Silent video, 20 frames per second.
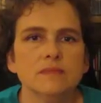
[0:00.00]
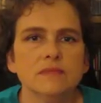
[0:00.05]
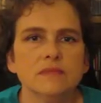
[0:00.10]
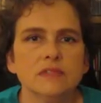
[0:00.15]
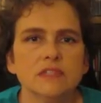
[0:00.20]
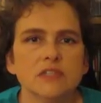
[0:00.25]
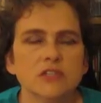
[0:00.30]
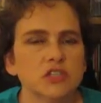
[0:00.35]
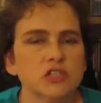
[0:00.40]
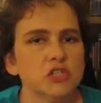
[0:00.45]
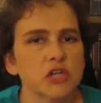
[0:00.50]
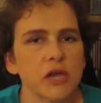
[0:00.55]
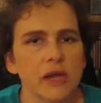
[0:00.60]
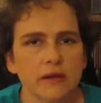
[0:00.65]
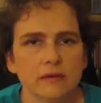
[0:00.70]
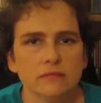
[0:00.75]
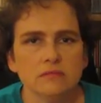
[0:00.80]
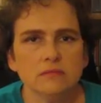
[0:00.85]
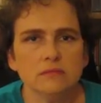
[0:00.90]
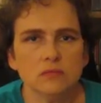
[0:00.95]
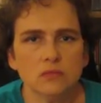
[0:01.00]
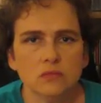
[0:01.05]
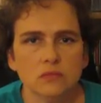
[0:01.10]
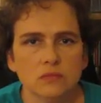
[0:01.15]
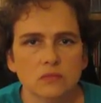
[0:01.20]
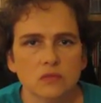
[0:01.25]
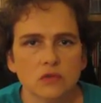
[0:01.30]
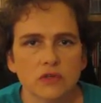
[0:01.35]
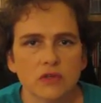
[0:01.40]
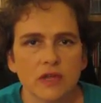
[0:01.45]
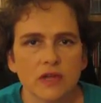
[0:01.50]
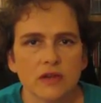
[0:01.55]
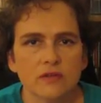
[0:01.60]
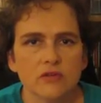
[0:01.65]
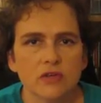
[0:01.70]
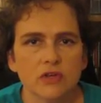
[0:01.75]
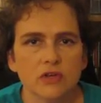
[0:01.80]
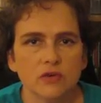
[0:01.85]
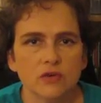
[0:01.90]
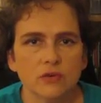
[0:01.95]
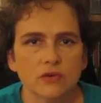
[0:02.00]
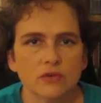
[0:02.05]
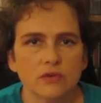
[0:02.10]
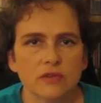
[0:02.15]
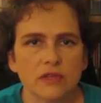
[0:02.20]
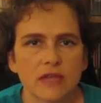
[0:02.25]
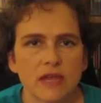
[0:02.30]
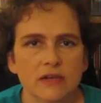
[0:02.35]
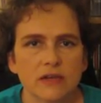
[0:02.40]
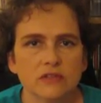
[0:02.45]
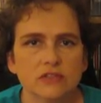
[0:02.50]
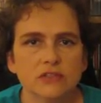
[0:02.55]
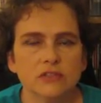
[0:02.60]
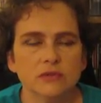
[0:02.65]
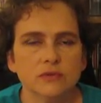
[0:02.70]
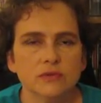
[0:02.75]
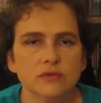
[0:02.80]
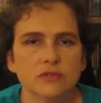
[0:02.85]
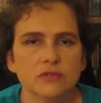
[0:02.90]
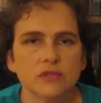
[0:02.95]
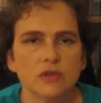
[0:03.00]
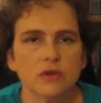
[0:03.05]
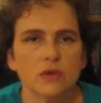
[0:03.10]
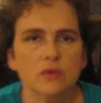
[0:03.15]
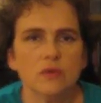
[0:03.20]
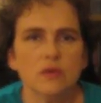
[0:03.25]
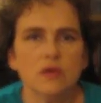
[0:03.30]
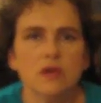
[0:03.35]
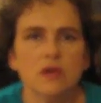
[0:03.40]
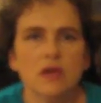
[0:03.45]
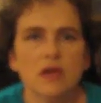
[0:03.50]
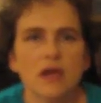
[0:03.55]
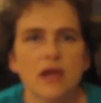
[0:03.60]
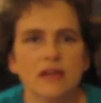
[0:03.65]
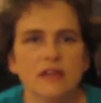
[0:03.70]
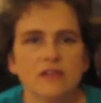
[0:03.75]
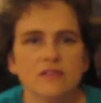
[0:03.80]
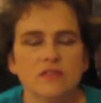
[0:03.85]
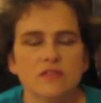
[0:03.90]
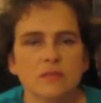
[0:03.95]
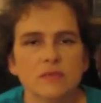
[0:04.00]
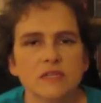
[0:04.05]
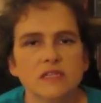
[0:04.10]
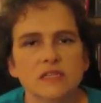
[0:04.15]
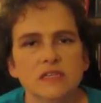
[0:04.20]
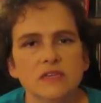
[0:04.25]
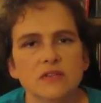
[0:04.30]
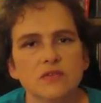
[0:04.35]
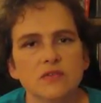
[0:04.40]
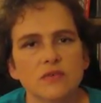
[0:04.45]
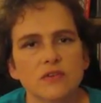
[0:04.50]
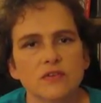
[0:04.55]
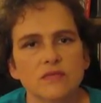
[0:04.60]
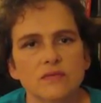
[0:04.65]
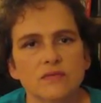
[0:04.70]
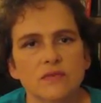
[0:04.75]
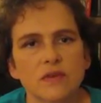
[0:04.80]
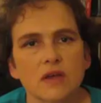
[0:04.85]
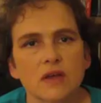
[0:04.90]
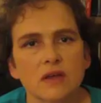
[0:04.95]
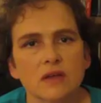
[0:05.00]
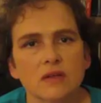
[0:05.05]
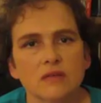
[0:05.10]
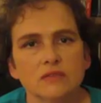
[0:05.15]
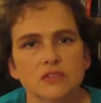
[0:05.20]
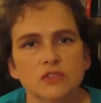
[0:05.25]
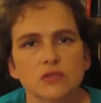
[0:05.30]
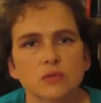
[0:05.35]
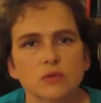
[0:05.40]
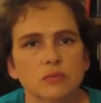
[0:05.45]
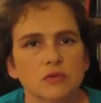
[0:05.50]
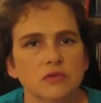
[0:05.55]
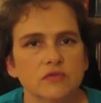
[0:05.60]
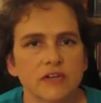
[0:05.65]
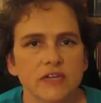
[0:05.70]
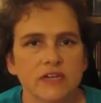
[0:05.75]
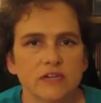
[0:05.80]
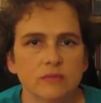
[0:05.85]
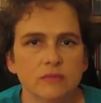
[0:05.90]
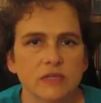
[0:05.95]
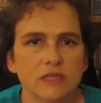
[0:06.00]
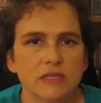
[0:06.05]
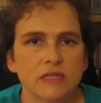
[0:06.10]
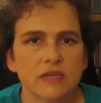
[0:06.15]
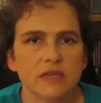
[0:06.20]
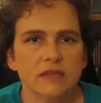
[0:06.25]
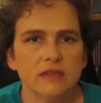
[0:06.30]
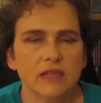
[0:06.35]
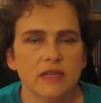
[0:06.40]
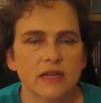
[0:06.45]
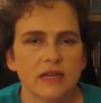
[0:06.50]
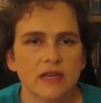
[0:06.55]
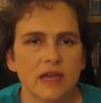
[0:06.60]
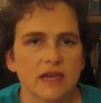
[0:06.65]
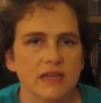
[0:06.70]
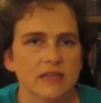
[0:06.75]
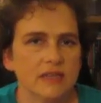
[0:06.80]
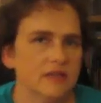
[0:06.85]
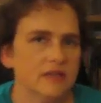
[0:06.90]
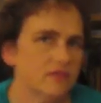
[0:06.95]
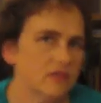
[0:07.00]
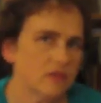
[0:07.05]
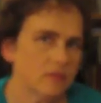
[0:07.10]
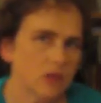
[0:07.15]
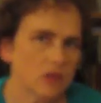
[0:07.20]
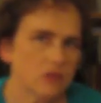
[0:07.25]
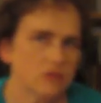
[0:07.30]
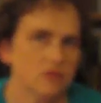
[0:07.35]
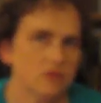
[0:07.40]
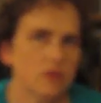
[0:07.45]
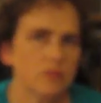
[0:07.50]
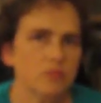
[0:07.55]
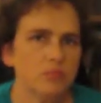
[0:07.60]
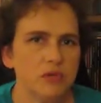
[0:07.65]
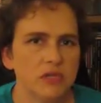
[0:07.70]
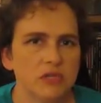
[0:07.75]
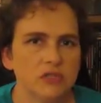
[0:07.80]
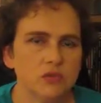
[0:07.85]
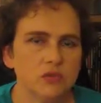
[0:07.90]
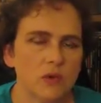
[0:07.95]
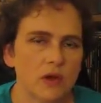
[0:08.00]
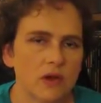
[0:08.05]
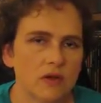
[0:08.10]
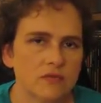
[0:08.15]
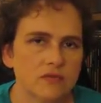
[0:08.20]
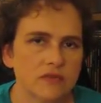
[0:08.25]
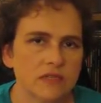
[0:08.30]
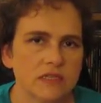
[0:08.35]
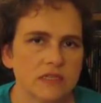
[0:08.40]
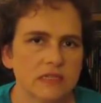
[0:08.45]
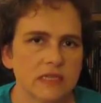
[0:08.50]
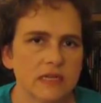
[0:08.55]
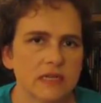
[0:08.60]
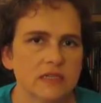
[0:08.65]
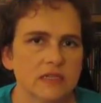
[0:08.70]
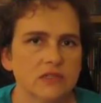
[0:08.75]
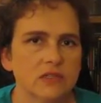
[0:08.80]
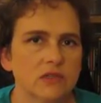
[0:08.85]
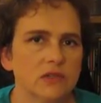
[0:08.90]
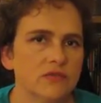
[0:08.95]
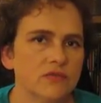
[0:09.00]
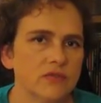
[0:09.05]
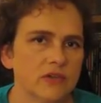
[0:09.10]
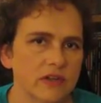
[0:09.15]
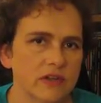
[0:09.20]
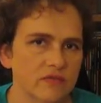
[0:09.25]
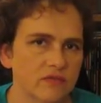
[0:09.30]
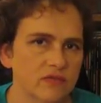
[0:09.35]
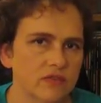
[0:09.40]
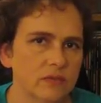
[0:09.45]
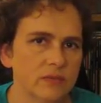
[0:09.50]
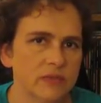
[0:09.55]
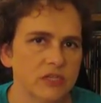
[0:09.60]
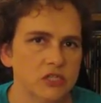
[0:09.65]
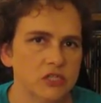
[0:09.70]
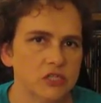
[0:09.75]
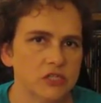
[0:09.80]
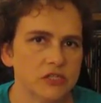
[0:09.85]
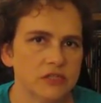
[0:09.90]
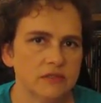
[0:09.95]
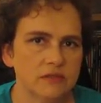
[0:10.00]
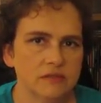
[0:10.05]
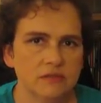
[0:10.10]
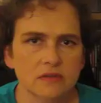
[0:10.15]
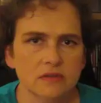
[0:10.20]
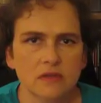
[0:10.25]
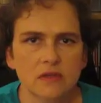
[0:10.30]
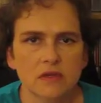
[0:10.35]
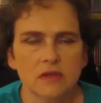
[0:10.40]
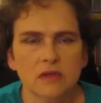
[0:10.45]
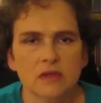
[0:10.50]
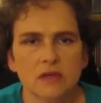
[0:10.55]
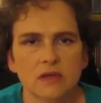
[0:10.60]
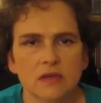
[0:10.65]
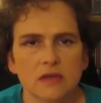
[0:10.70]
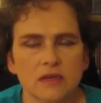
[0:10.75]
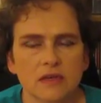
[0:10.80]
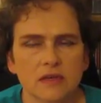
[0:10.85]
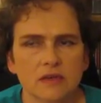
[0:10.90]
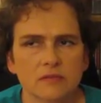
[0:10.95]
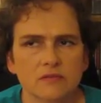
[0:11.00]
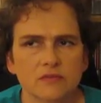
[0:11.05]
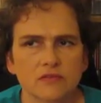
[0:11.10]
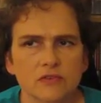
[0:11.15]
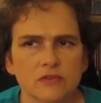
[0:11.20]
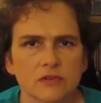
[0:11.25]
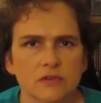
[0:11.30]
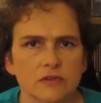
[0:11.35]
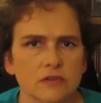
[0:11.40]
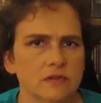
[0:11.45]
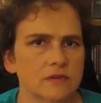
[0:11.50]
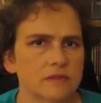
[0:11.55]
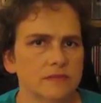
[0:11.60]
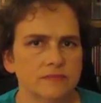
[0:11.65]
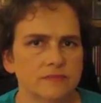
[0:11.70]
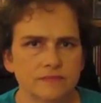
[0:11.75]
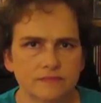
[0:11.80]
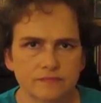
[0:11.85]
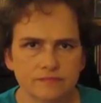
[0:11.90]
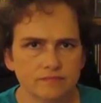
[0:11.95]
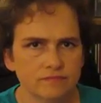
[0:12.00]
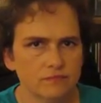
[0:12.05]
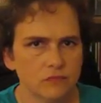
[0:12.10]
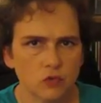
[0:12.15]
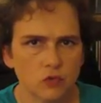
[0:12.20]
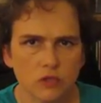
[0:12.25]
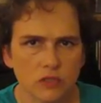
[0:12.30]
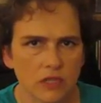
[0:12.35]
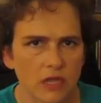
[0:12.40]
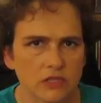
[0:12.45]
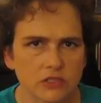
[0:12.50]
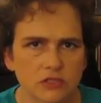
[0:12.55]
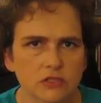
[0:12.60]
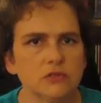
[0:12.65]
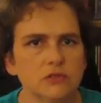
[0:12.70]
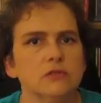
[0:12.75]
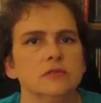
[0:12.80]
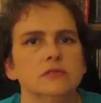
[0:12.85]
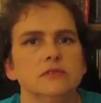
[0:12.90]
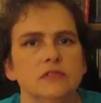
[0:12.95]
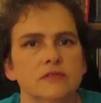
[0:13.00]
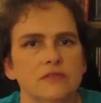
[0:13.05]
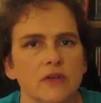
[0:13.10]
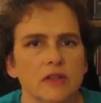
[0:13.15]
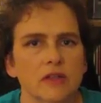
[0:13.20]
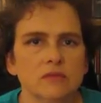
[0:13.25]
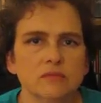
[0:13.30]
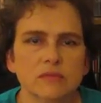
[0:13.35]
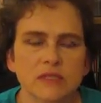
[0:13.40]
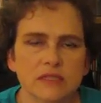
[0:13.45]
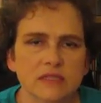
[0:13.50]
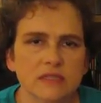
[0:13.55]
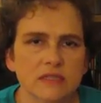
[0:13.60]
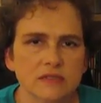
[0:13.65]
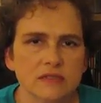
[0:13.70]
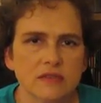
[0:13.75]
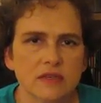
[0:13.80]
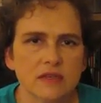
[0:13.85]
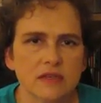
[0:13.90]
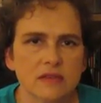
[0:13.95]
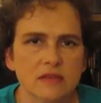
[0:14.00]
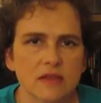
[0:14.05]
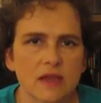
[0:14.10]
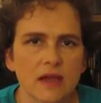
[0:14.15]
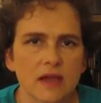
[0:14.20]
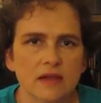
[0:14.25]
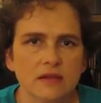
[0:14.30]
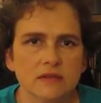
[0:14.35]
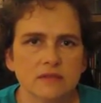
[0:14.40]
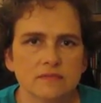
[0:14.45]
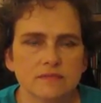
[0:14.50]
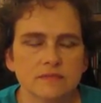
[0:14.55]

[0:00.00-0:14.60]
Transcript: sunshine. We're kind of in a northern latitude, so I give them a D3 chewable vitamin, and then I give them also a B12 because that is good for inflammation, for neurological development, things like that.